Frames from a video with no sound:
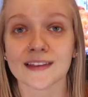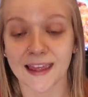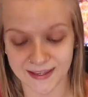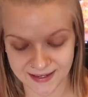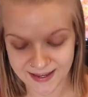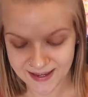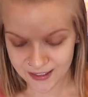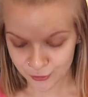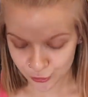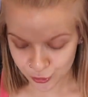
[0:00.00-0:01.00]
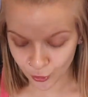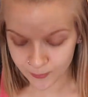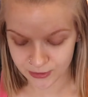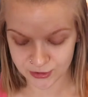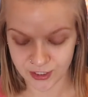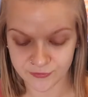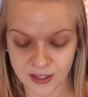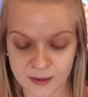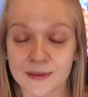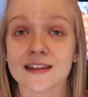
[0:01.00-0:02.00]
Like, so much stuff
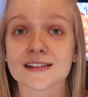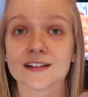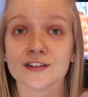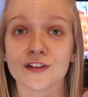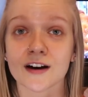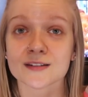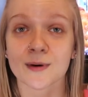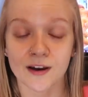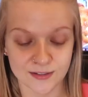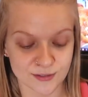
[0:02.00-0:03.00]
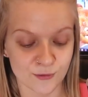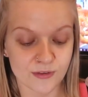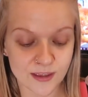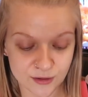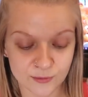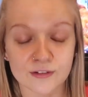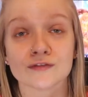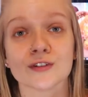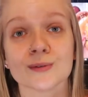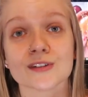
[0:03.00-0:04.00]
came in this little Vox box, so thank you,
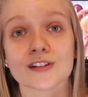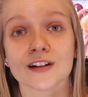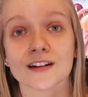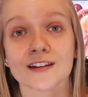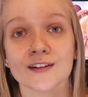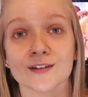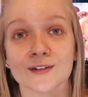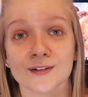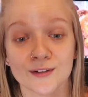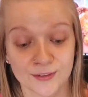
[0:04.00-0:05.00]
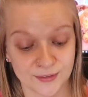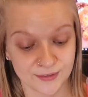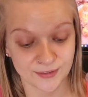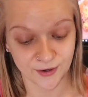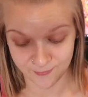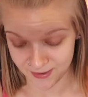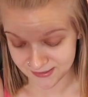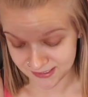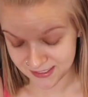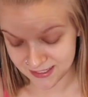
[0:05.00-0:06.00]
Influenster. You are
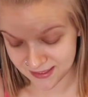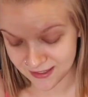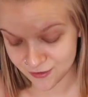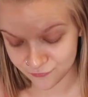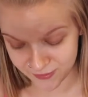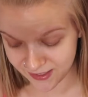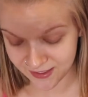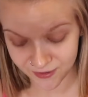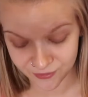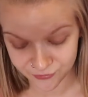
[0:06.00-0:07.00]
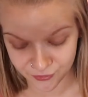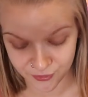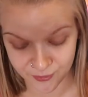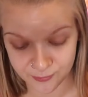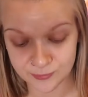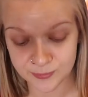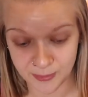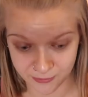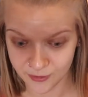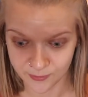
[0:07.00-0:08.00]
amazing, and thank you, VDL, for
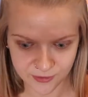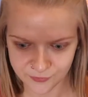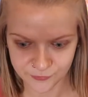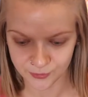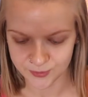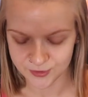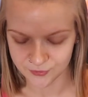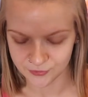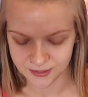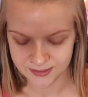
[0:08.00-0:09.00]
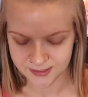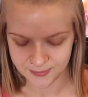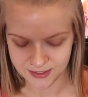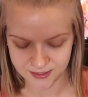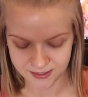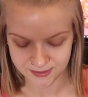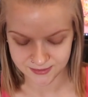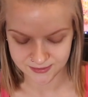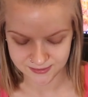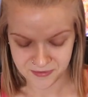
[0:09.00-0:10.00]
pairing with Influenster for this,
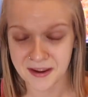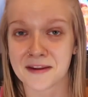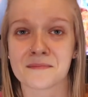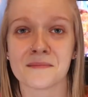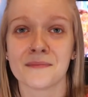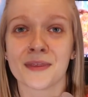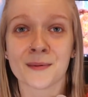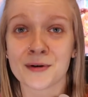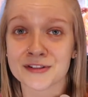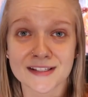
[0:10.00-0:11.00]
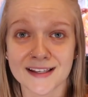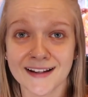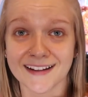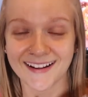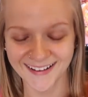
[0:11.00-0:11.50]
because I am the most excited.